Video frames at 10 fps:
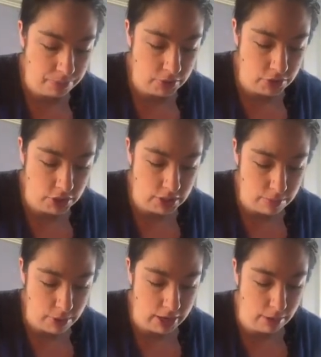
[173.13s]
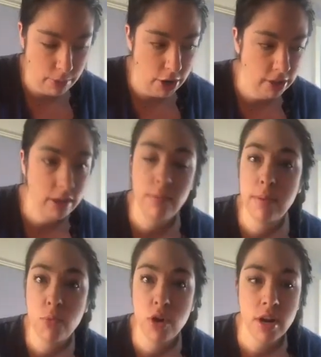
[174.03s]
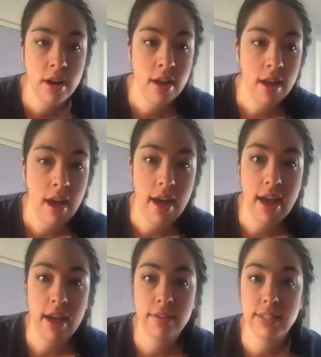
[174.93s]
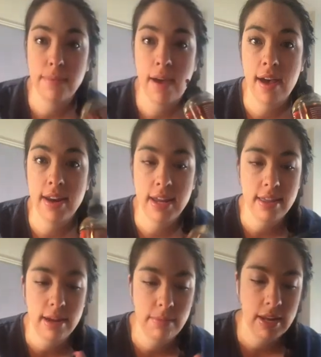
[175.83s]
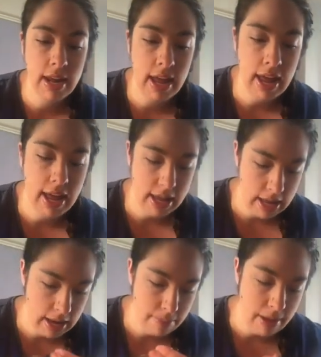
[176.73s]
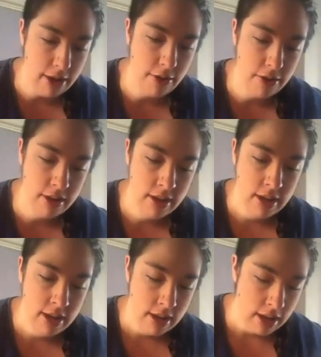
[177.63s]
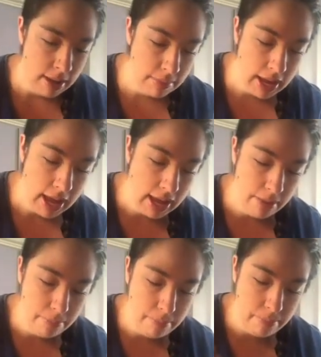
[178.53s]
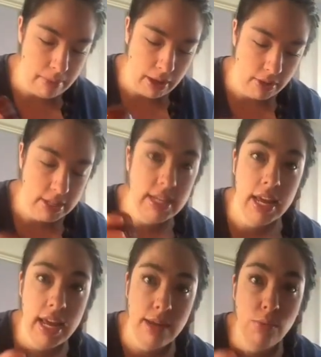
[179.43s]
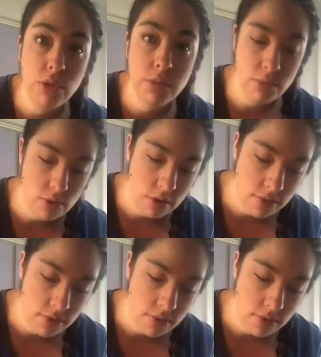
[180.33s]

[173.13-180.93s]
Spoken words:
just to break it apart a little bit more. I have some honey that I'm gonna add about a tablespoon of